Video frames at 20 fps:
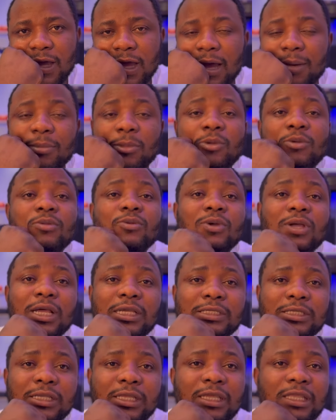I'm not going to
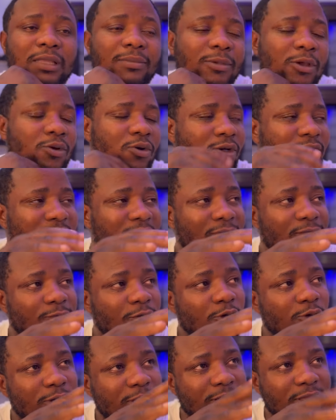castigate it because I
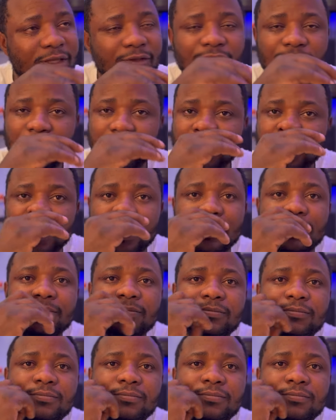view it differently.